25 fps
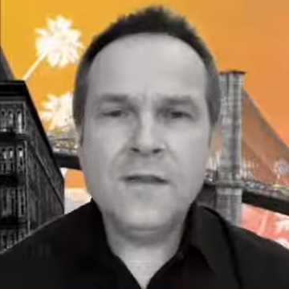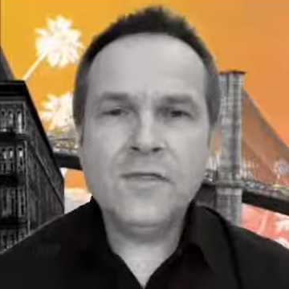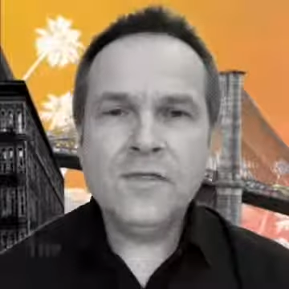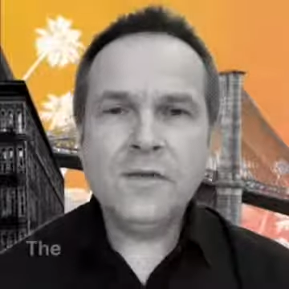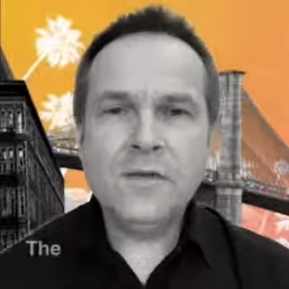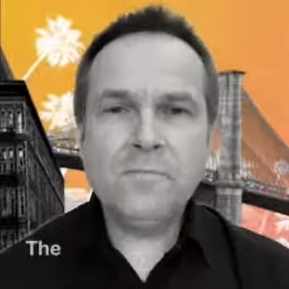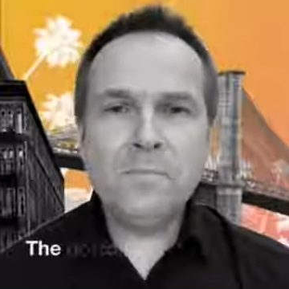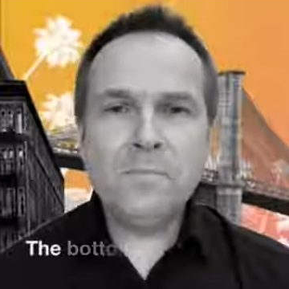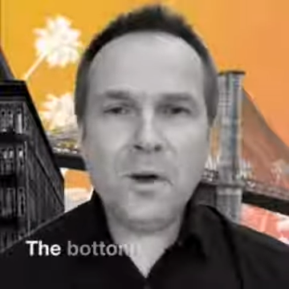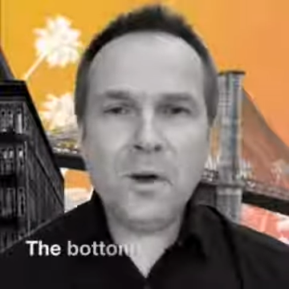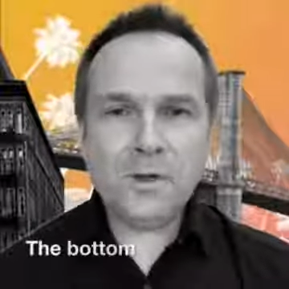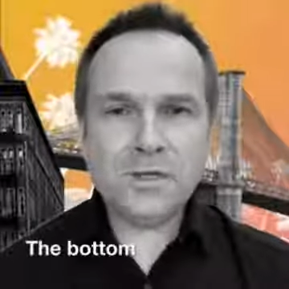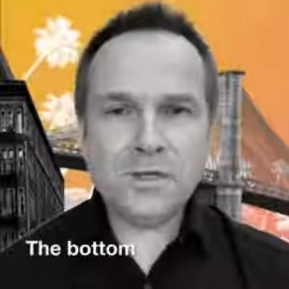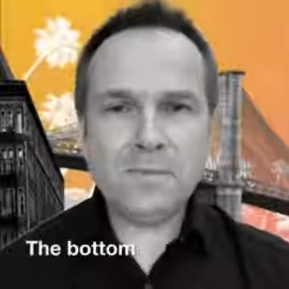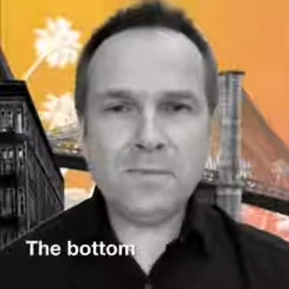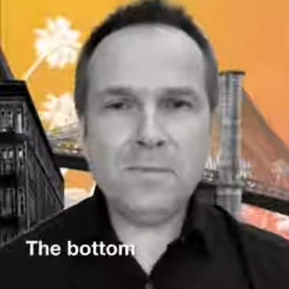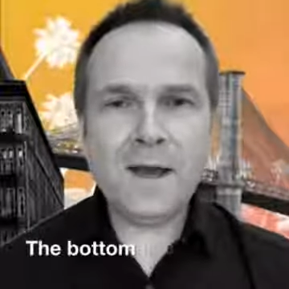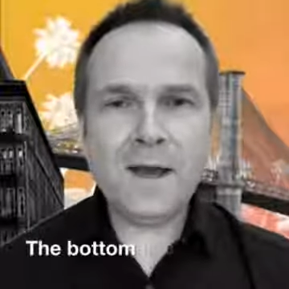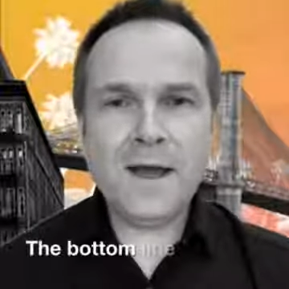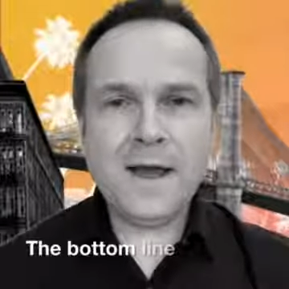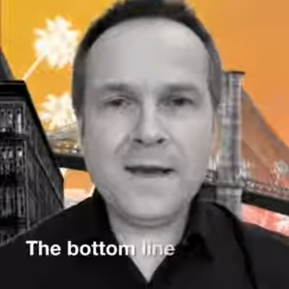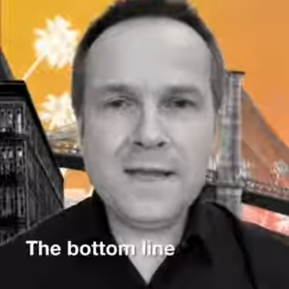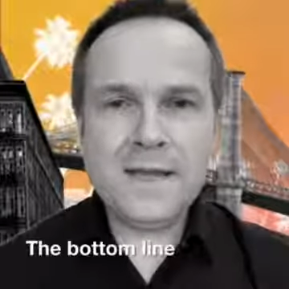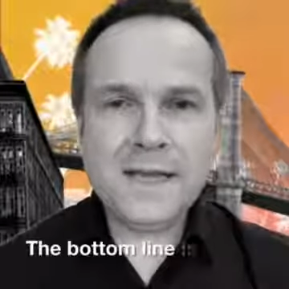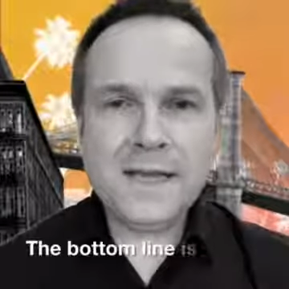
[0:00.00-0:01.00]
The bottom
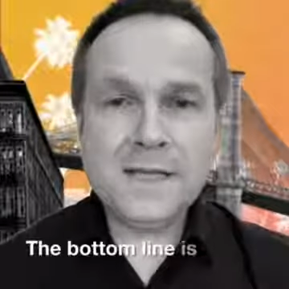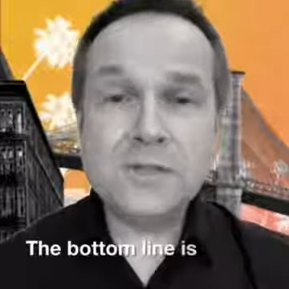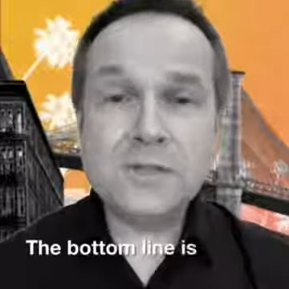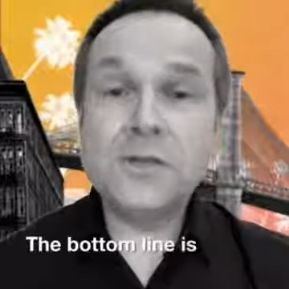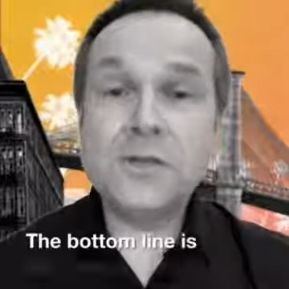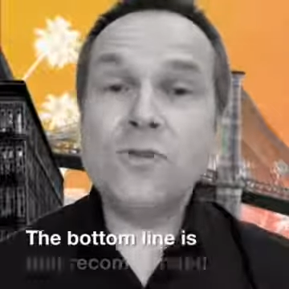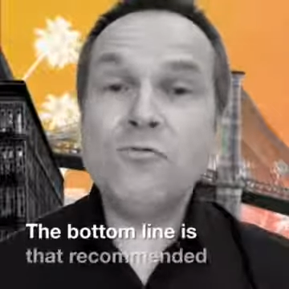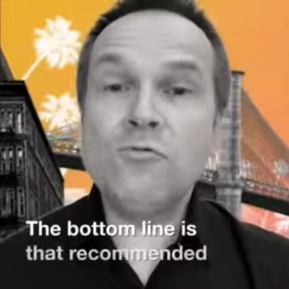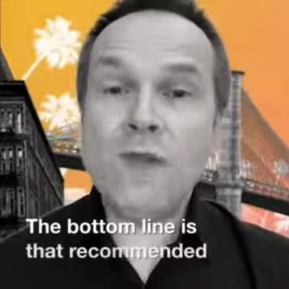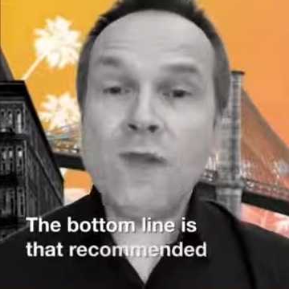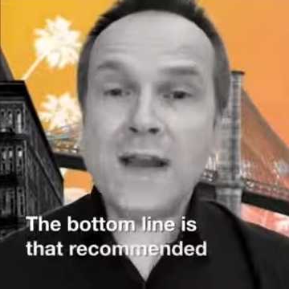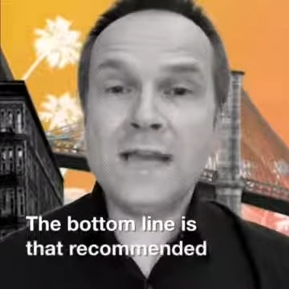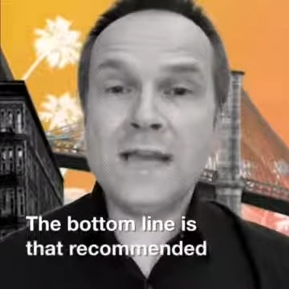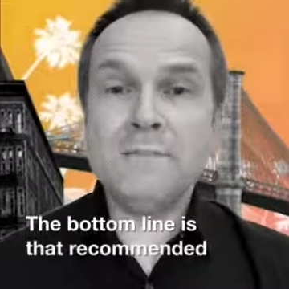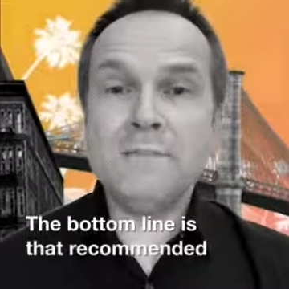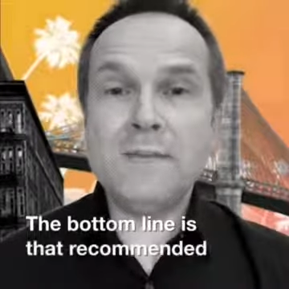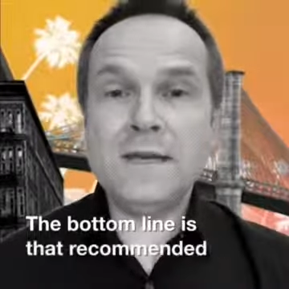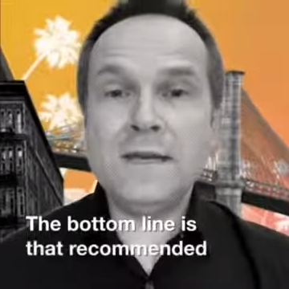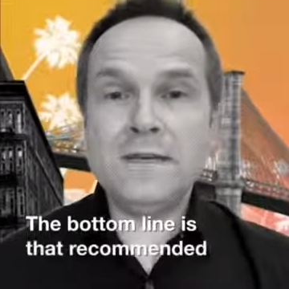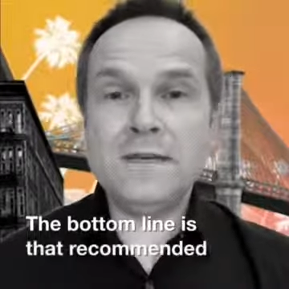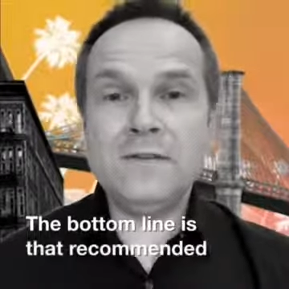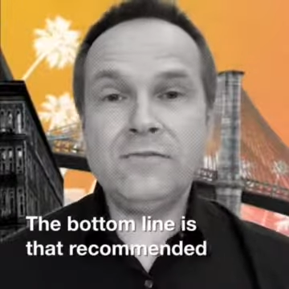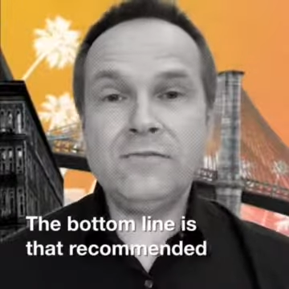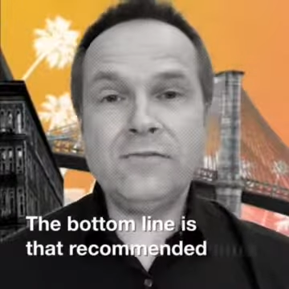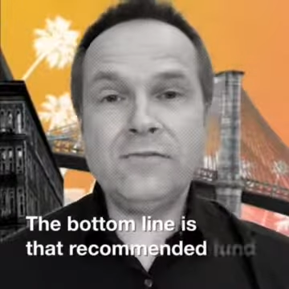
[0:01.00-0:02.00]
line is that
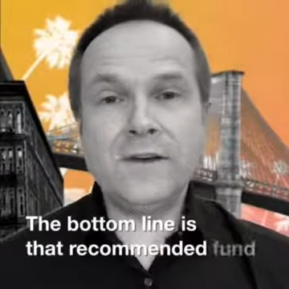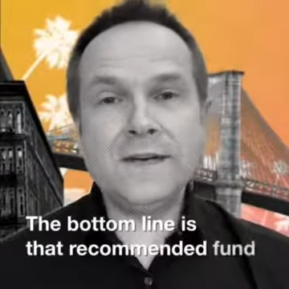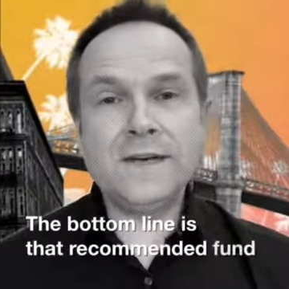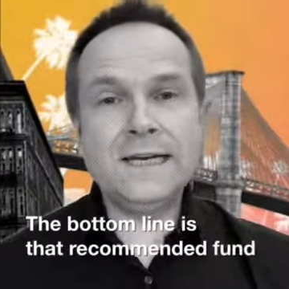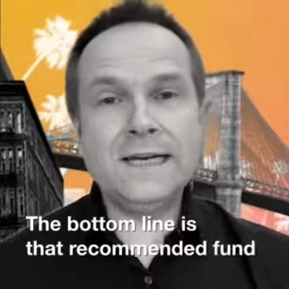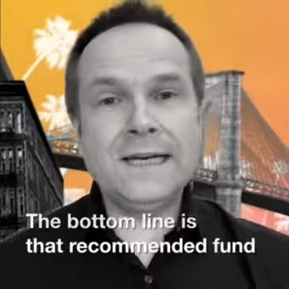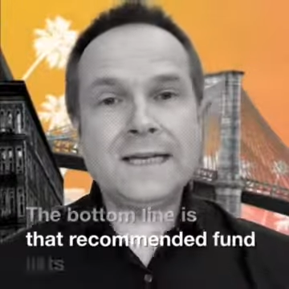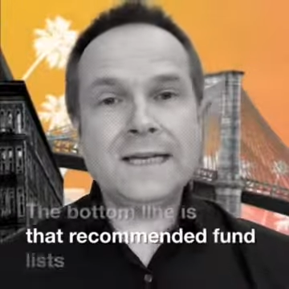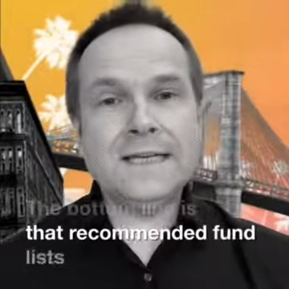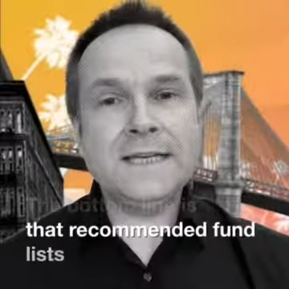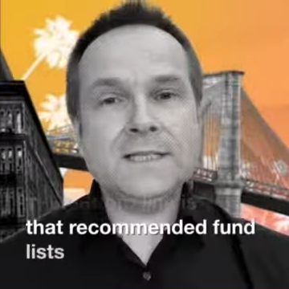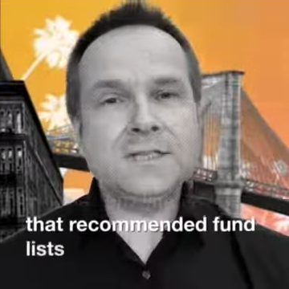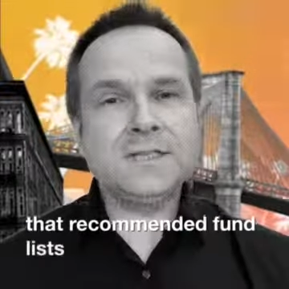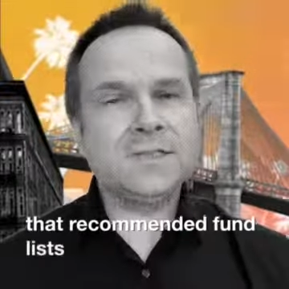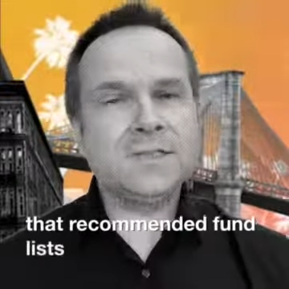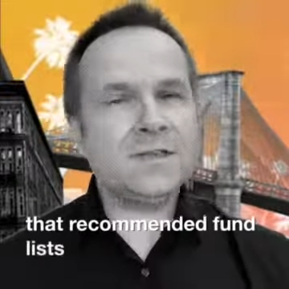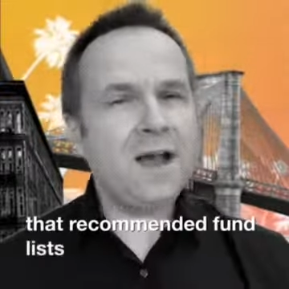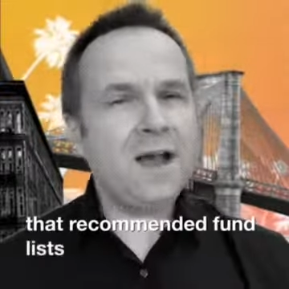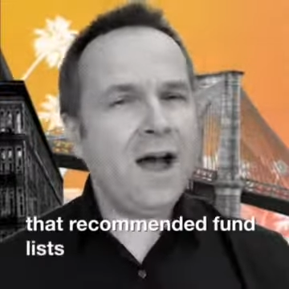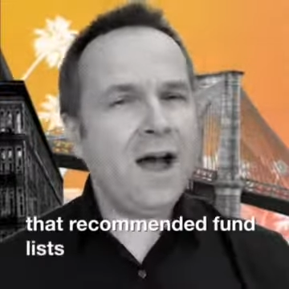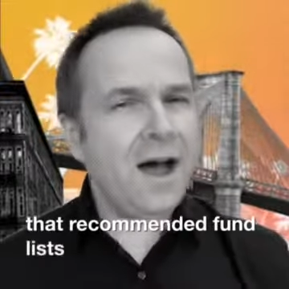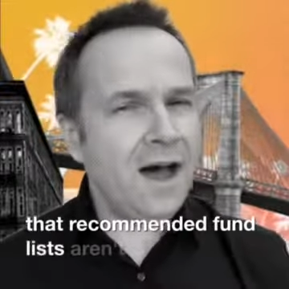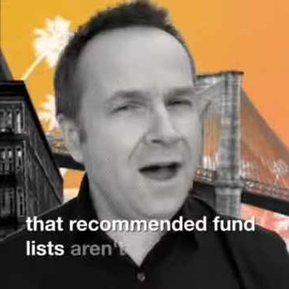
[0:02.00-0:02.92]
recommended fund lists